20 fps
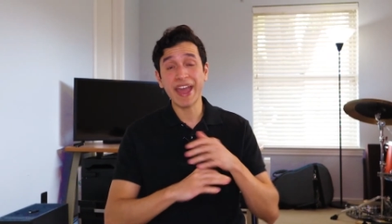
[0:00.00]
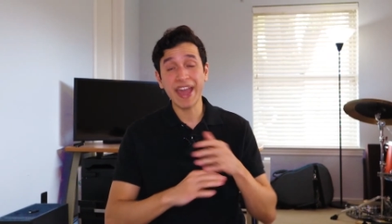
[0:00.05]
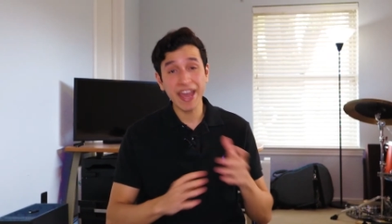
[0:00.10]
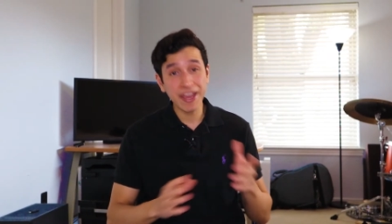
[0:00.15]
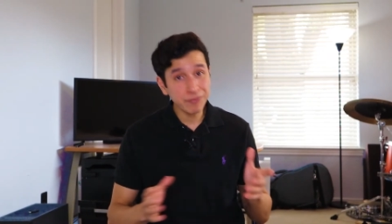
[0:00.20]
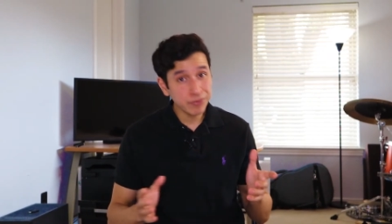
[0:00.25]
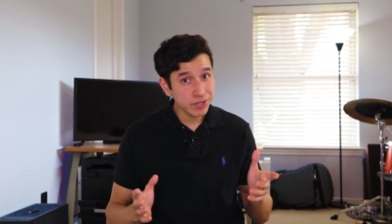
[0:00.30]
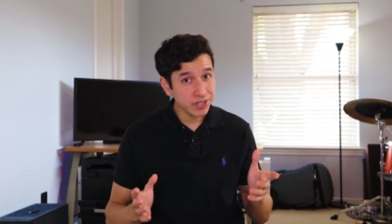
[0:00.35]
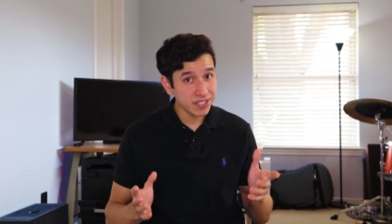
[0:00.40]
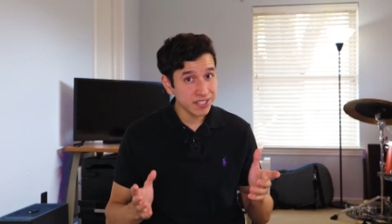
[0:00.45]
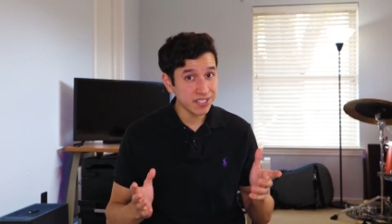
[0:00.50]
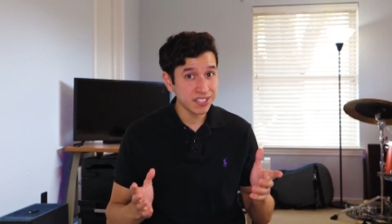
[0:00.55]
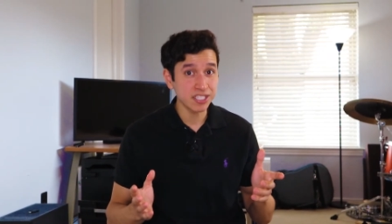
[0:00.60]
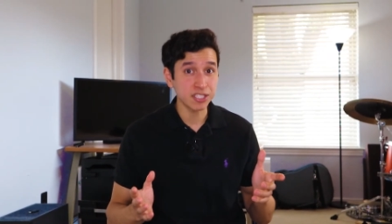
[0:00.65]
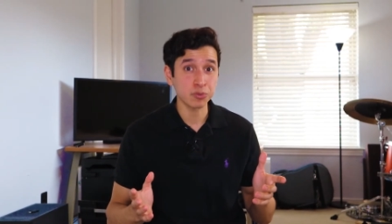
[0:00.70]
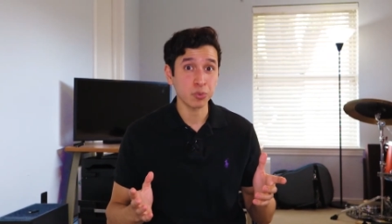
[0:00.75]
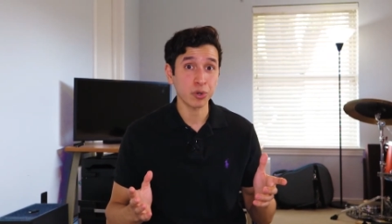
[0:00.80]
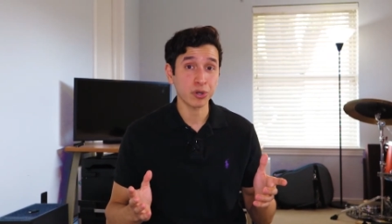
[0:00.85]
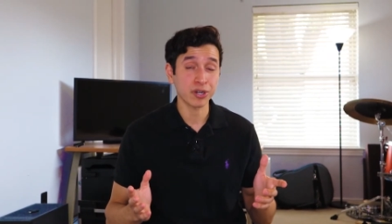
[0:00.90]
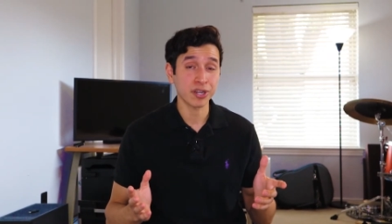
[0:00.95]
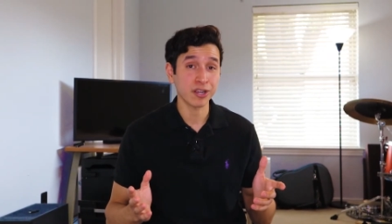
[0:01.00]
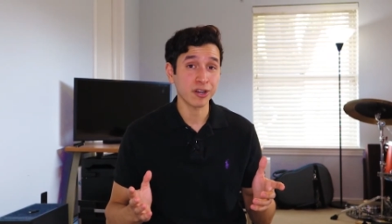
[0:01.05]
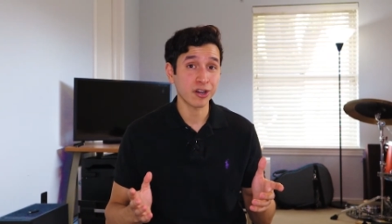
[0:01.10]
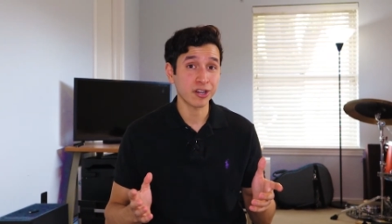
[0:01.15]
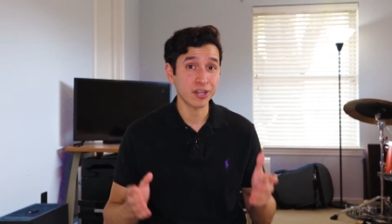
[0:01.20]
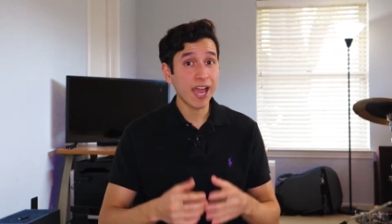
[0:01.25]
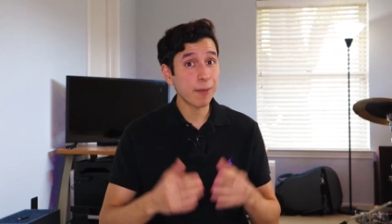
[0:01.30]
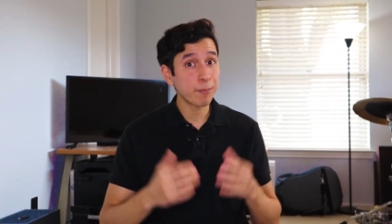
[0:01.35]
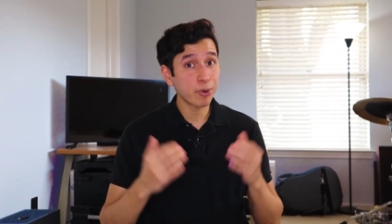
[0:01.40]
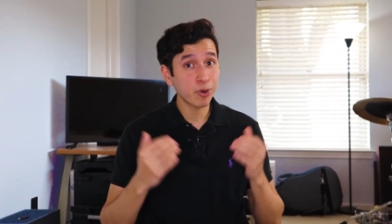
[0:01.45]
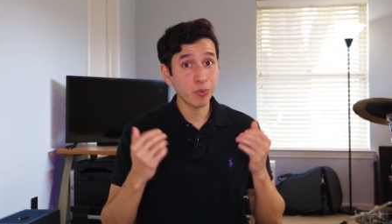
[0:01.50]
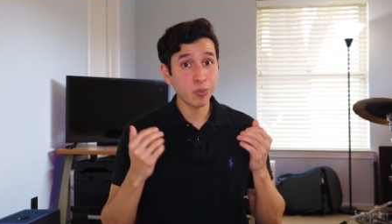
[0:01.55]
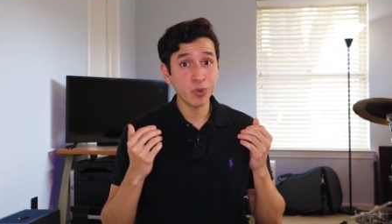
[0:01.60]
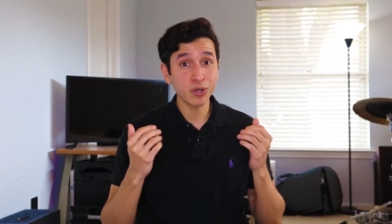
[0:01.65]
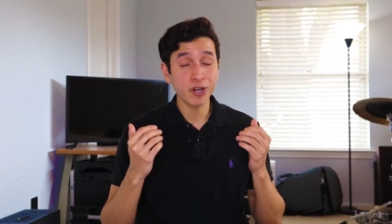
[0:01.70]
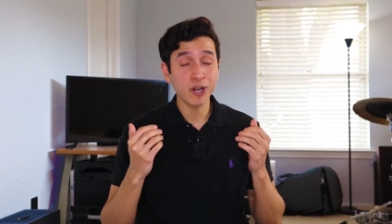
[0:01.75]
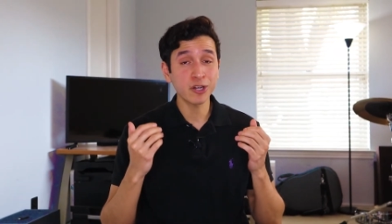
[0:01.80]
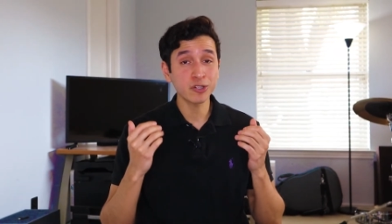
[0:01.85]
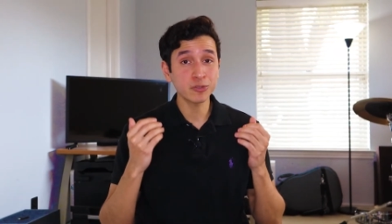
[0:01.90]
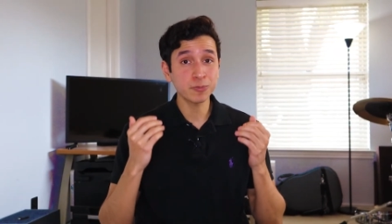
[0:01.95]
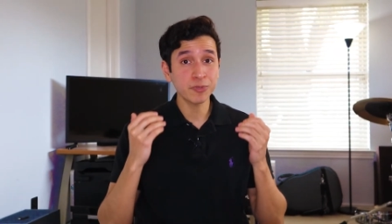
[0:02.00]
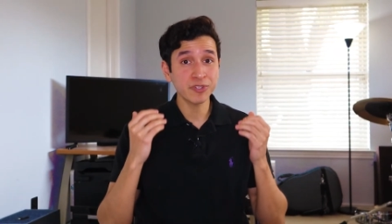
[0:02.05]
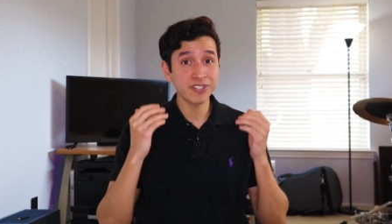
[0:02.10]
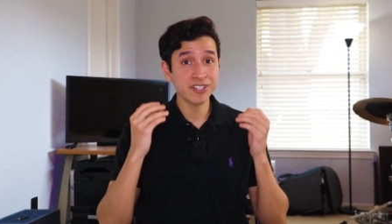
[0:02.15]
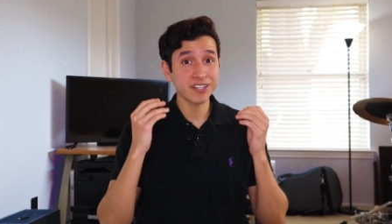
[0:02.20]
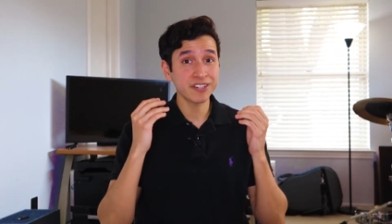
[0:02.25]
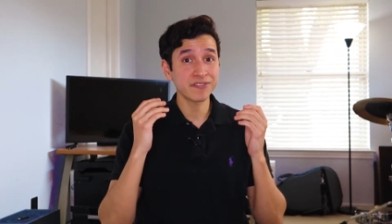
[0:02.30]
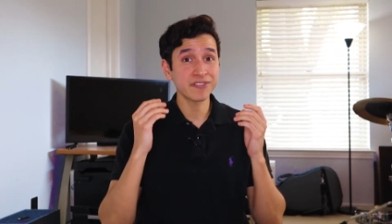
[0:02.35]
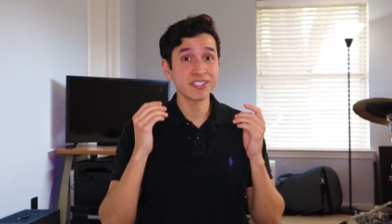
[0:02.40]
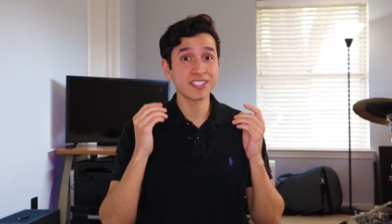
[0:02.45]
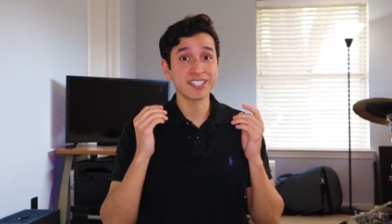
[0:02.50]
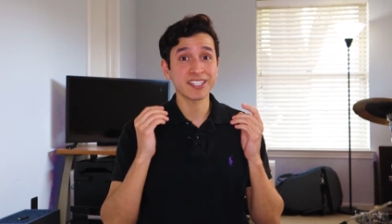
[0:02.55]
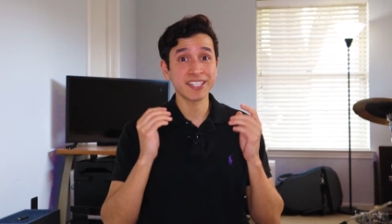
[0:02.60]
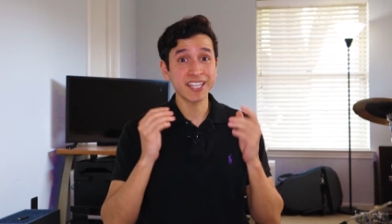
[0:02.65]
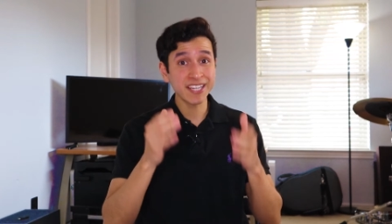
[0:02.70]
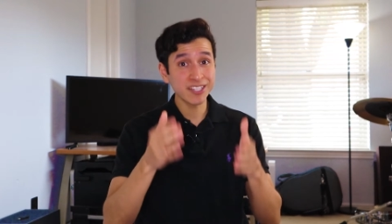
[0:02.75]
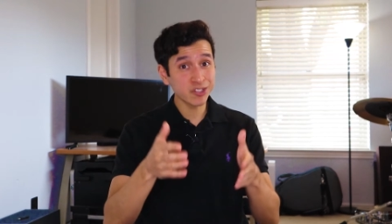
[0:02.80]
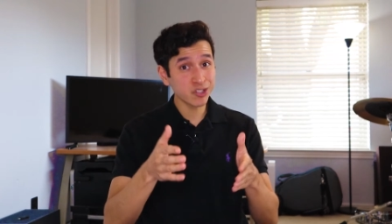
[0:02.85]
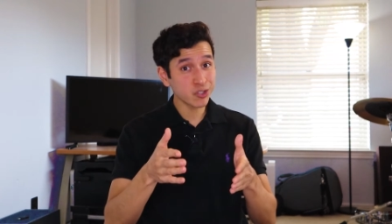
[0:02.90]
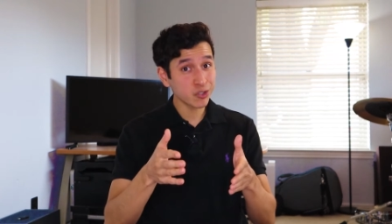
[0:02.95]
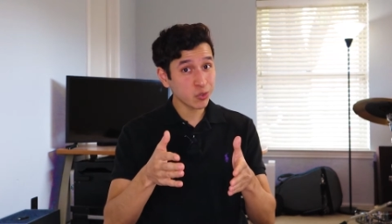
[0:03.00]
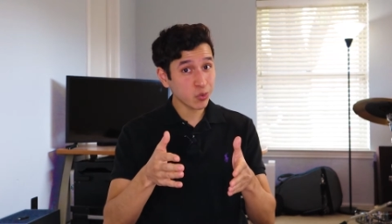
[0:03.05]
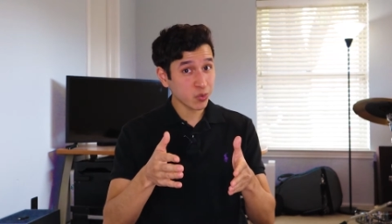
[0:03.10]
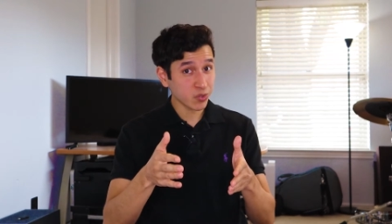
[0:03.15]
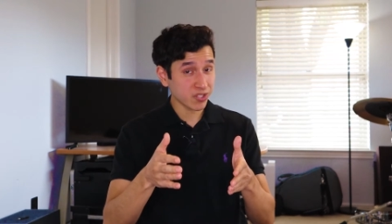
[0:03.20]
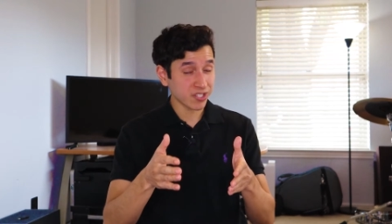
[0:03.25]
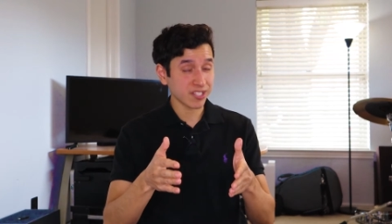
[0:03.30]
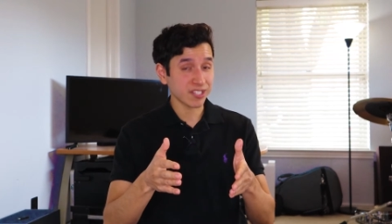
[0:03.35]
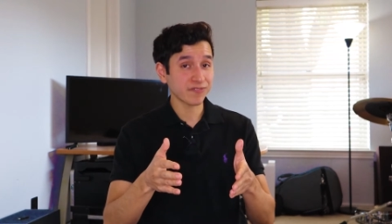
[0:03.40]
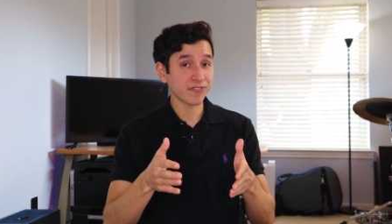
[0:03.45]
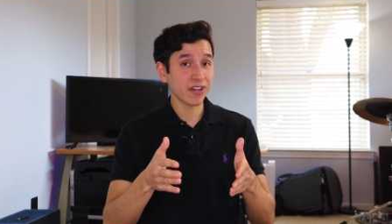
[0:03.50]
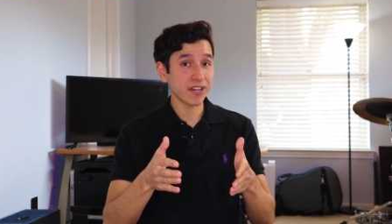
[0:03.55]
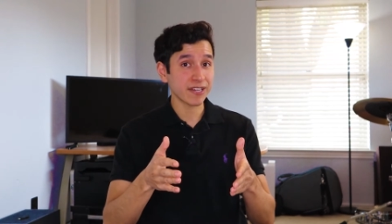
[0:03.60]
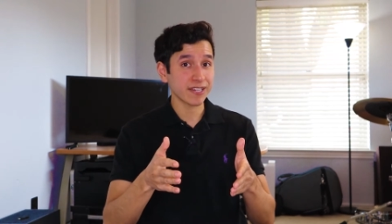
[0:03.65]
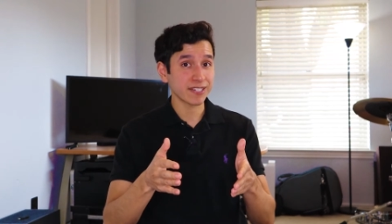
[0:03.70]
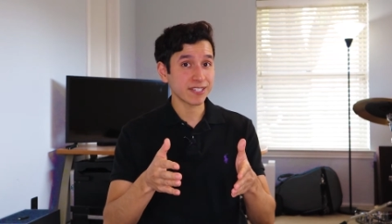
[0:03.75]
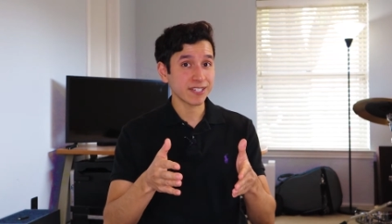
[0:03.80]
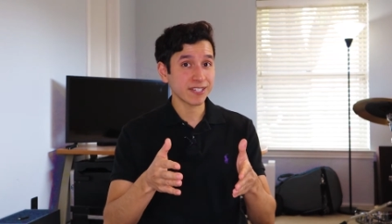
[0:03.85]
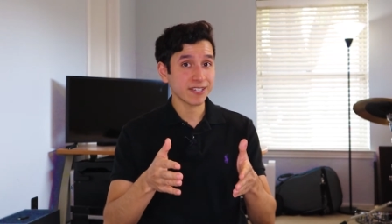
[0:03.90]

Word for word: everything he is working on and put one hundred percent of his attention towards this fight?